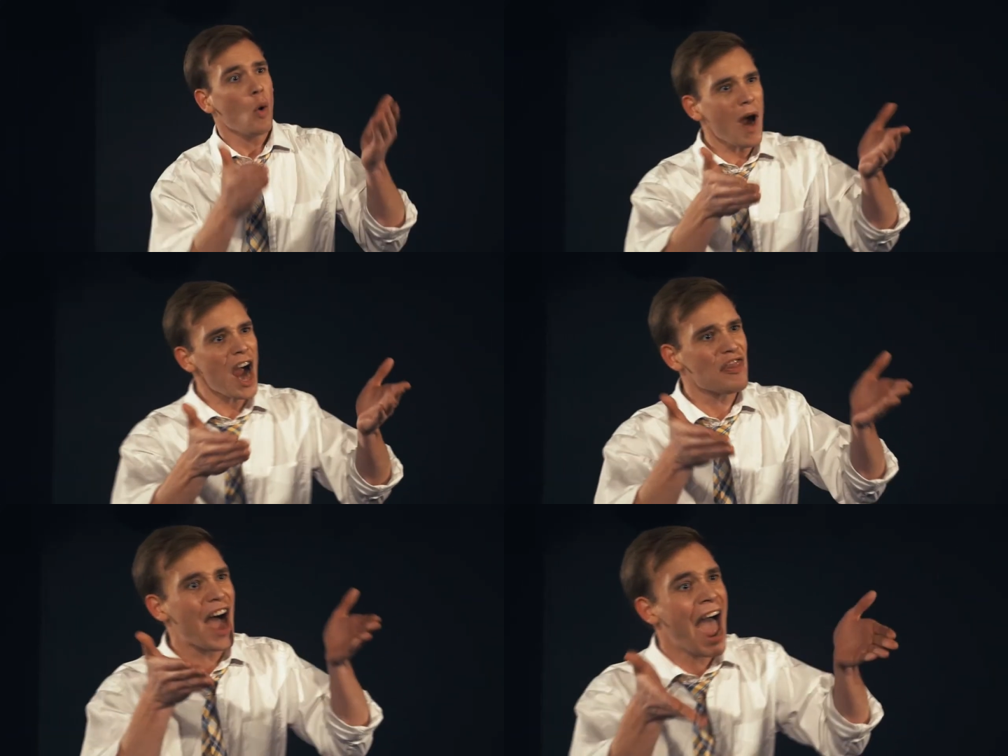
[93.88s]

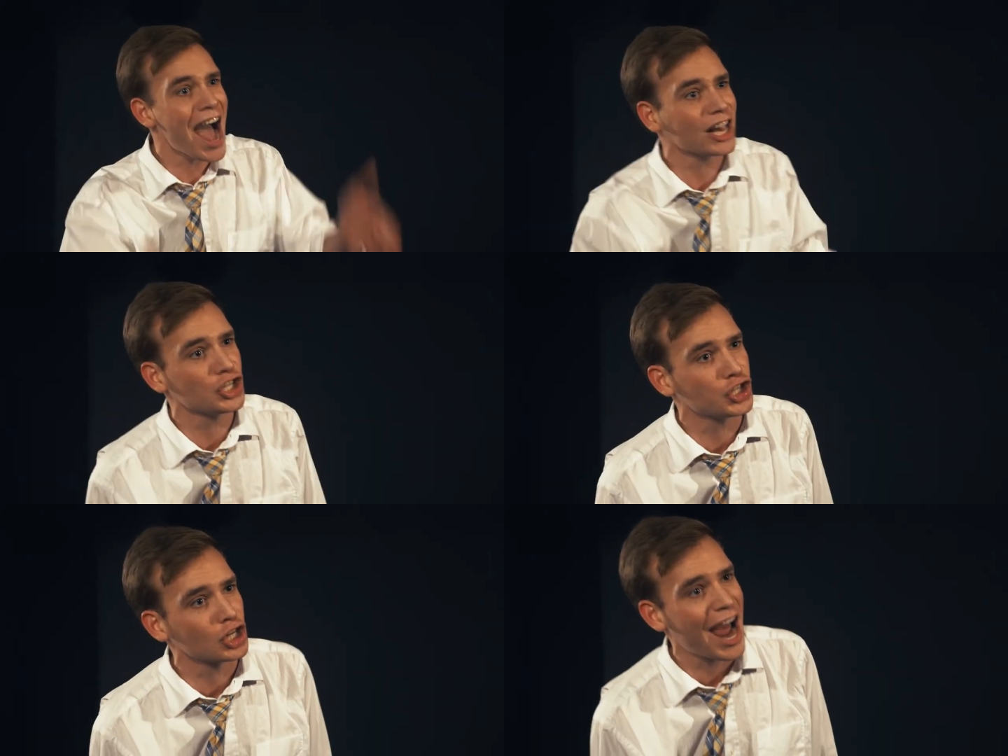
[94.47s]
Where the hell
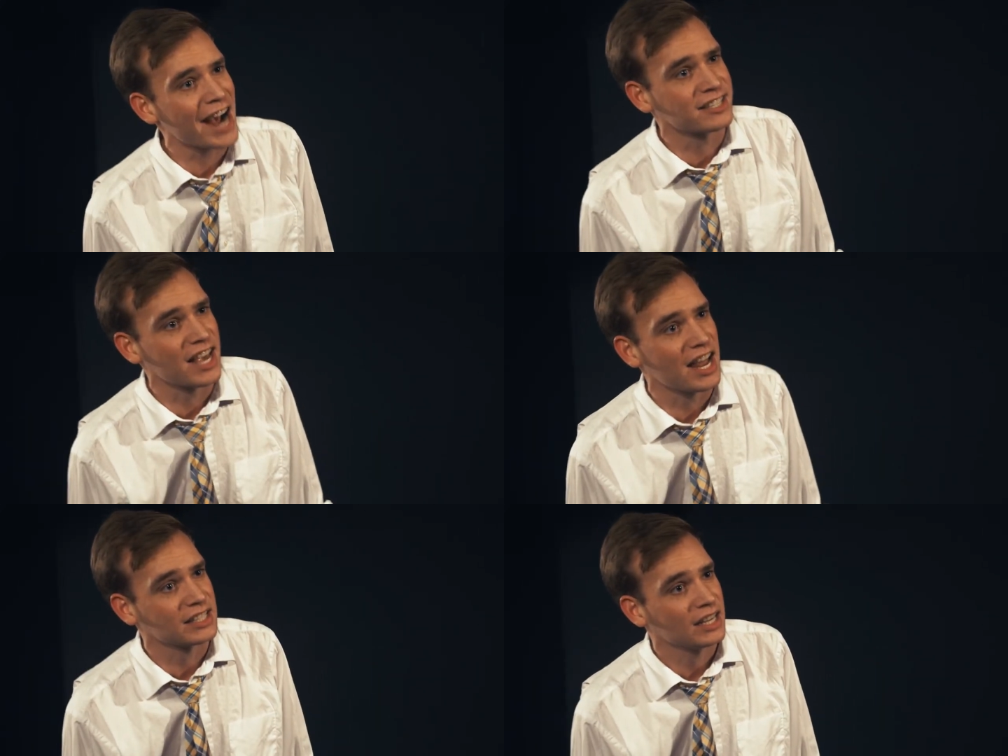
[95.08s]
is your
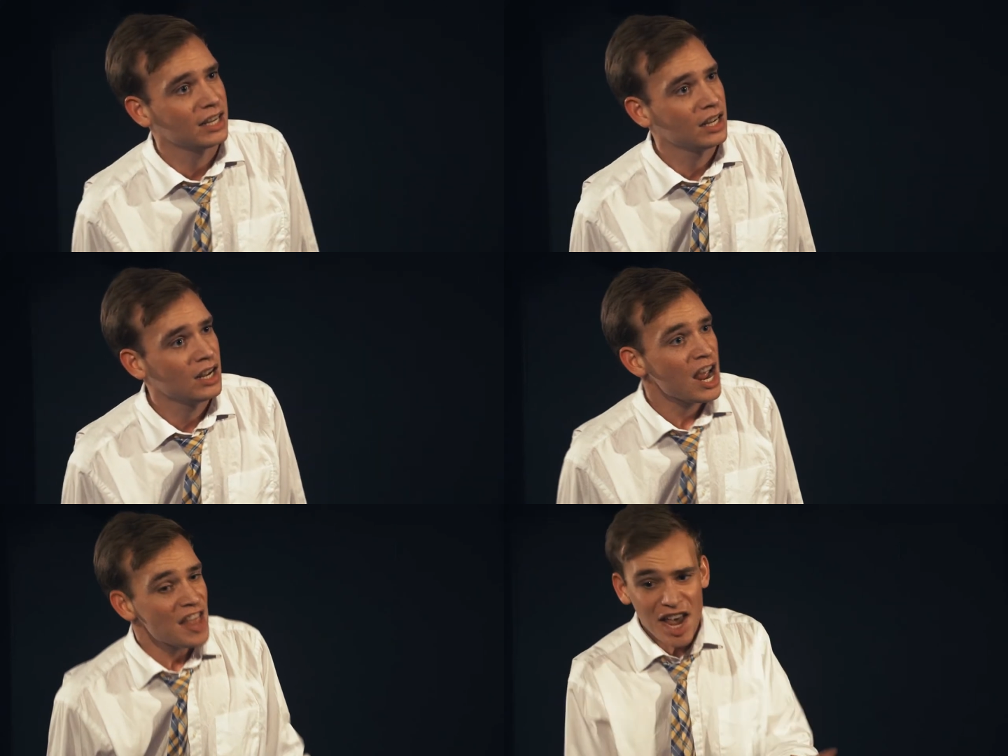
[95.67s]
accent?
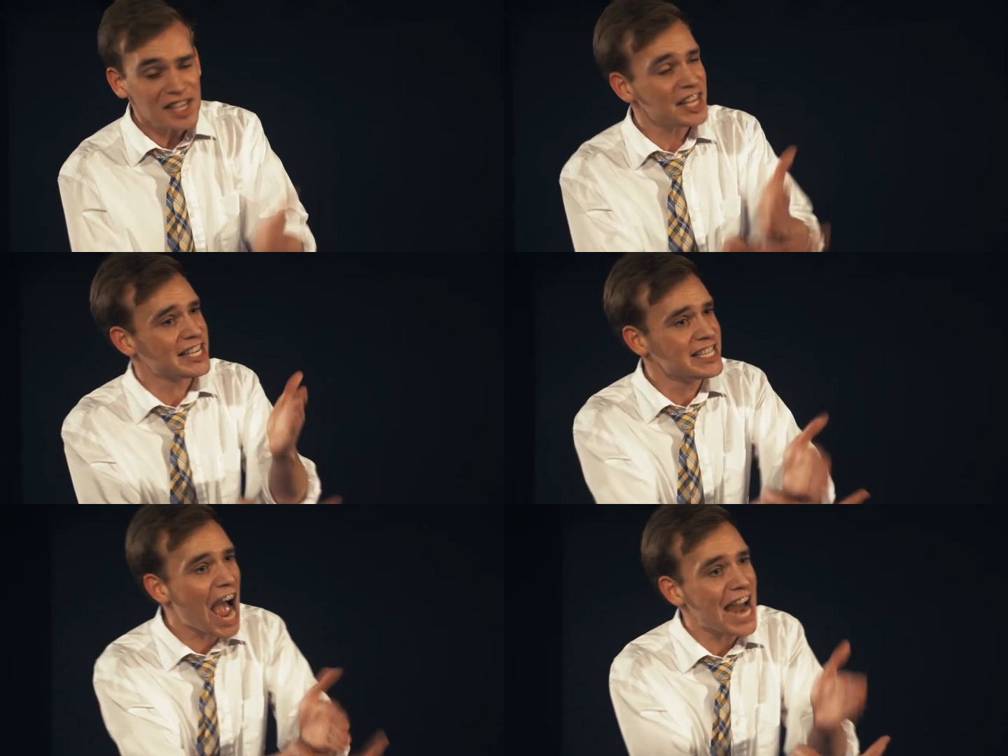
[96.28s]
This is
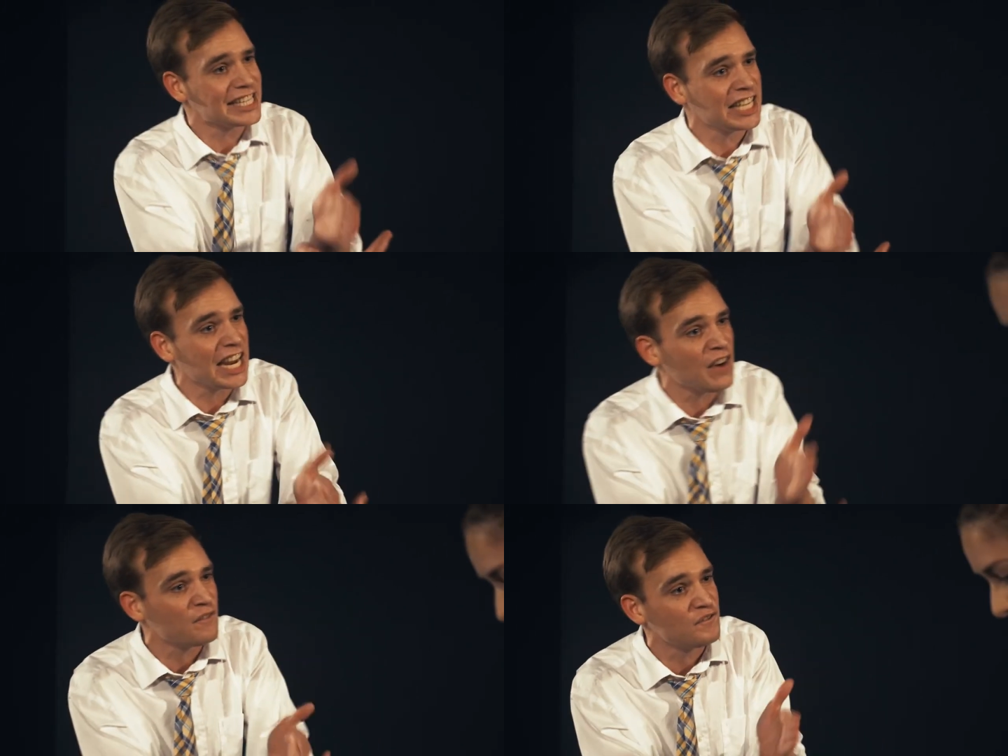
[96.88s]

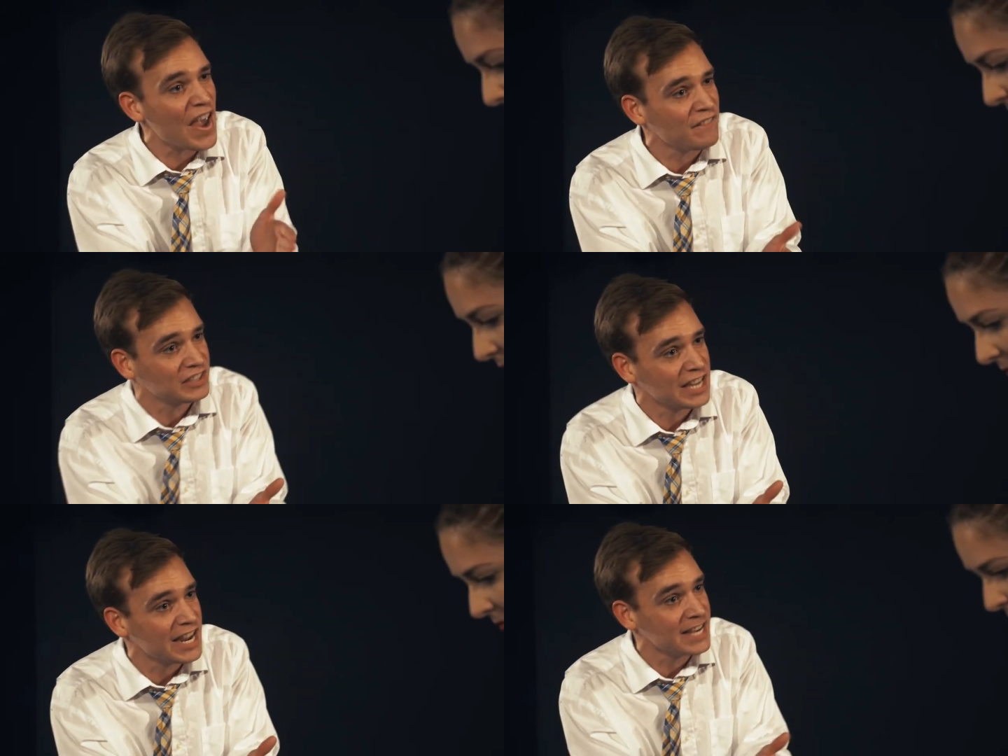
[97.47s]

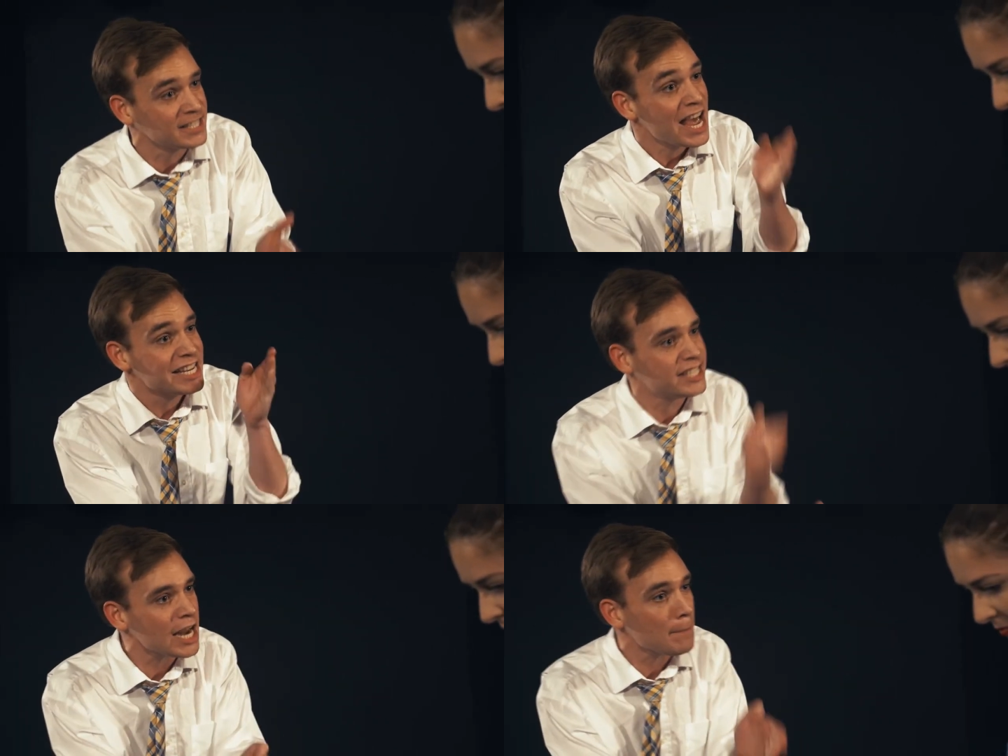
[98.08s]
1950s
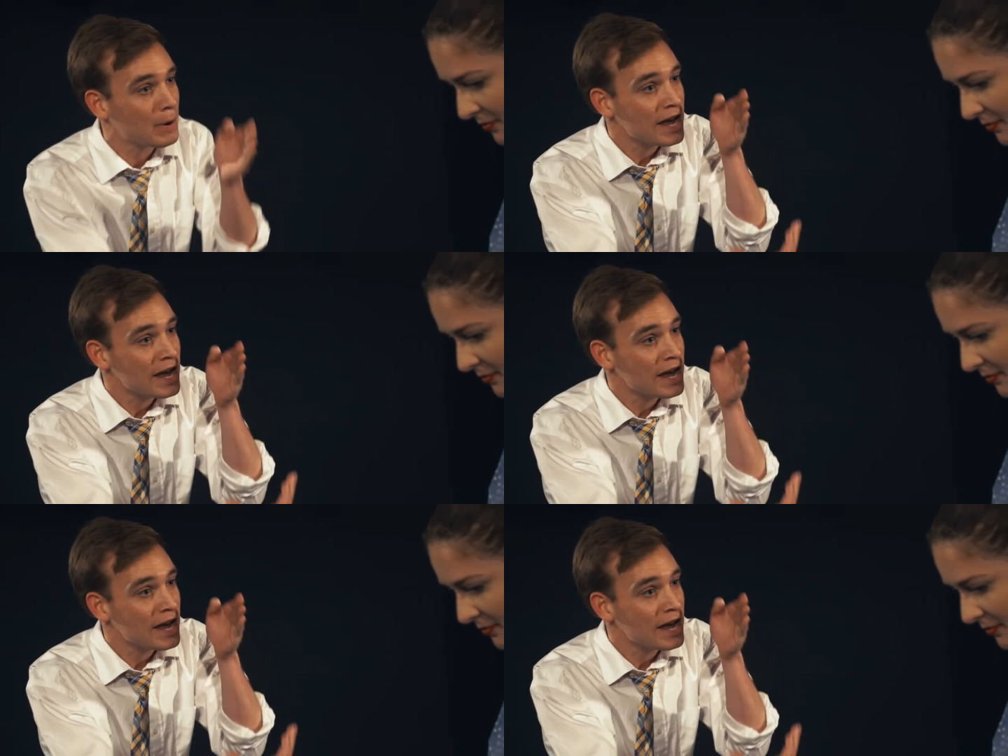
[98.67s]
Deep